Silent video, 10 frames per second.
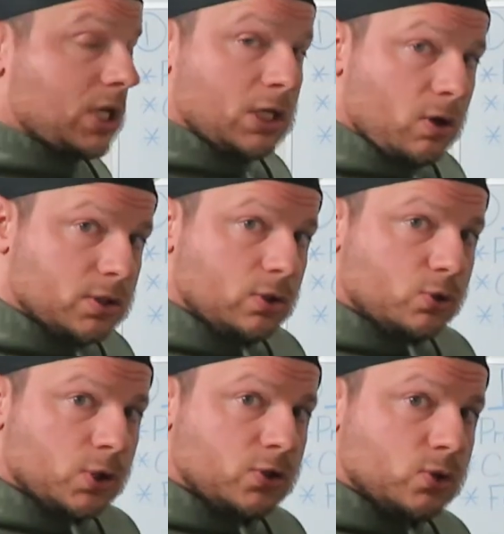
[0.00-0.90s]
you getting all the
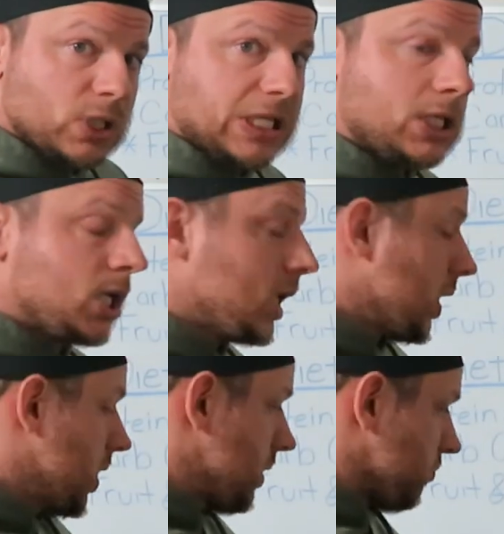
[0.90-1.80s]
nutrients you need,
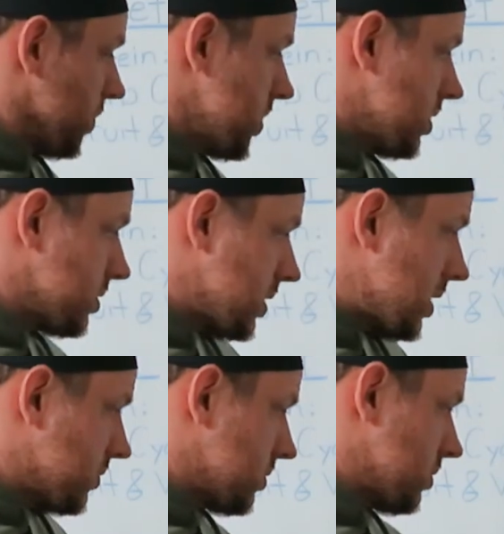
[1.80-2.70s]
and really
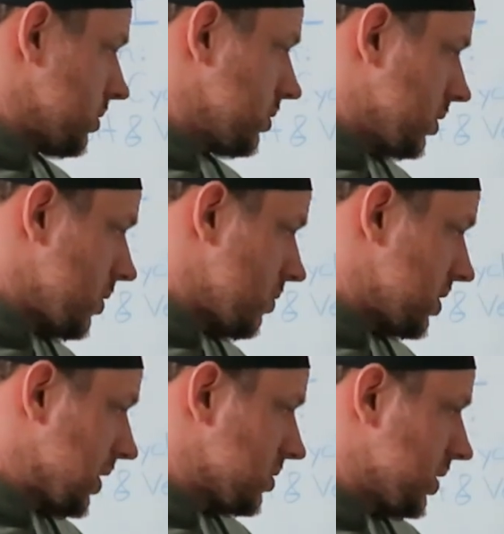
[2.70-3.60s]
assess,
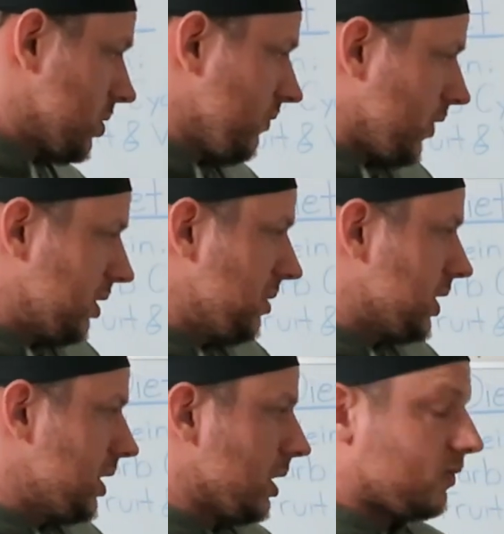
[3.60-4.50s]
things like your vitamin
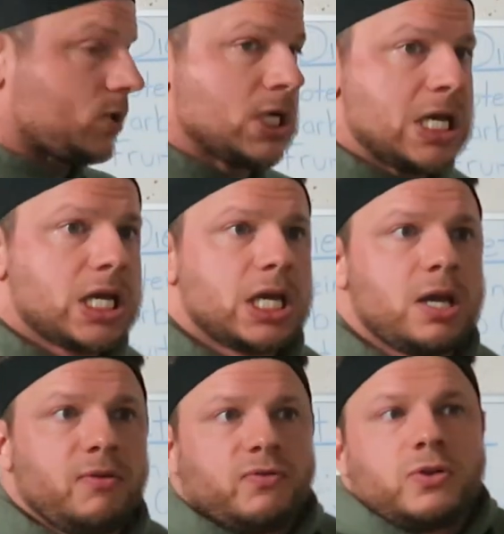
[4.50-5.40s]
D level.
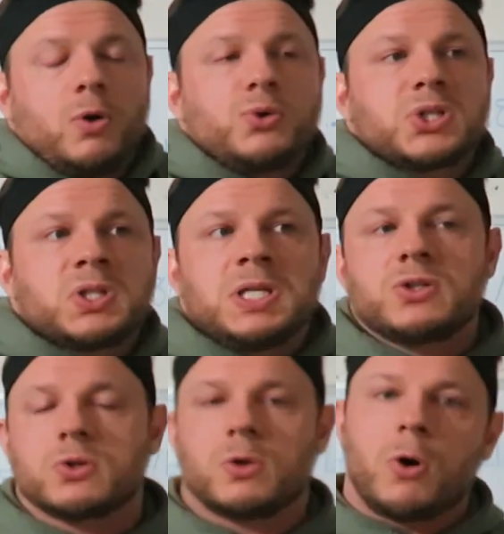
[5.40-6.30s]
If those
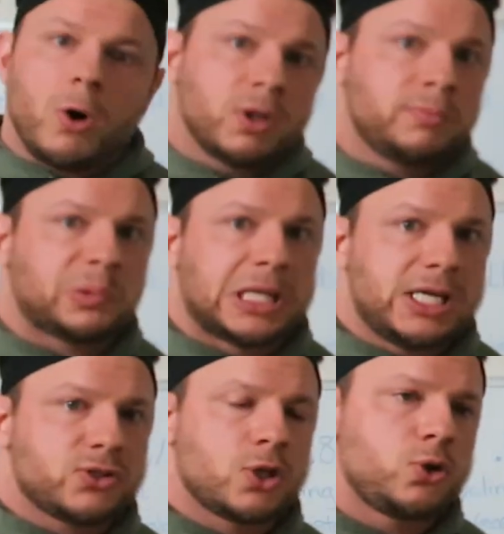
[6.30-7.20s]
things are all in
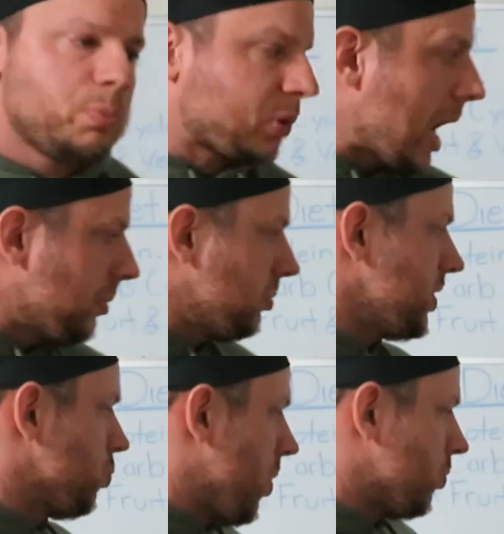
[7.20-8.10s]
place, you
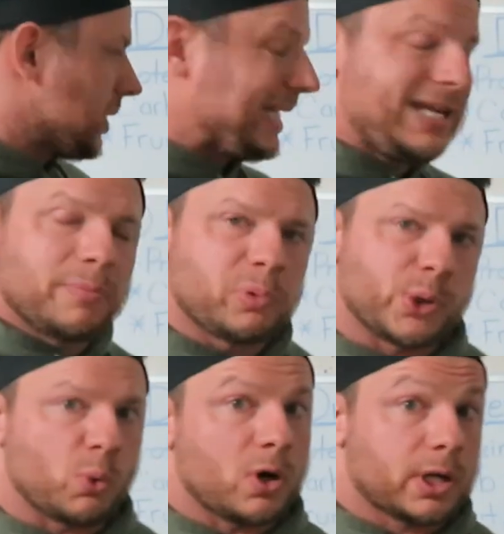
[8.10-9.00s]
probably won't need a
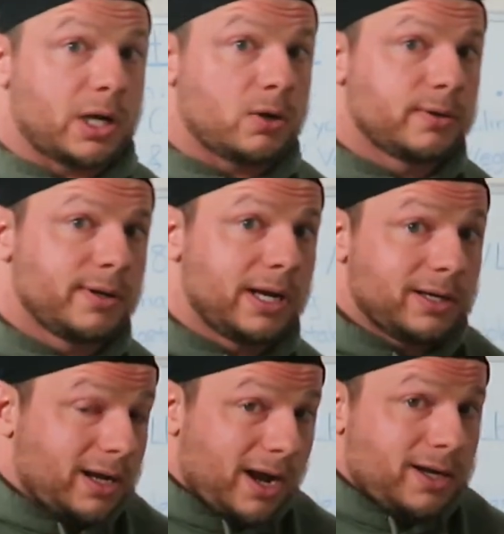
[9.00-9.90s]
pre-workout.
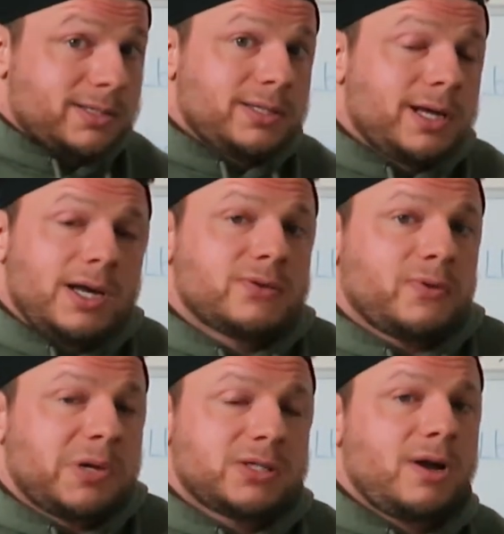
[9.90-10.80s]
And honestly, guys,
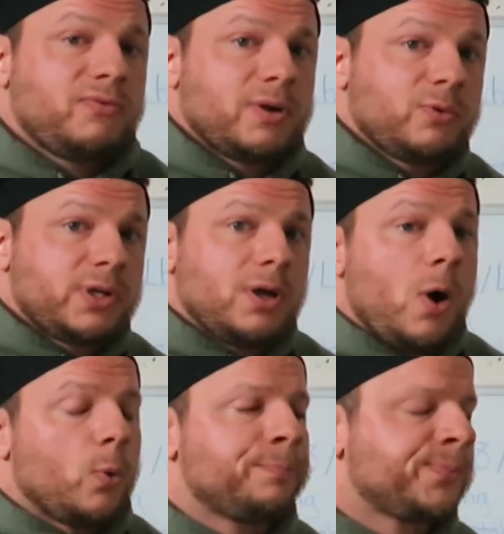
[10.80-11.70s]
for myself, I really
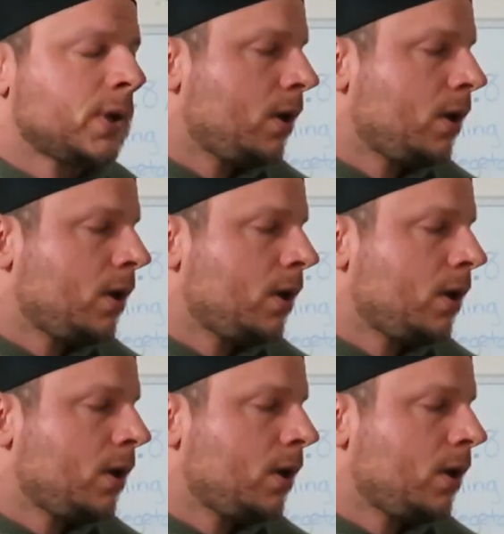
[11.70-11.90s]
don't.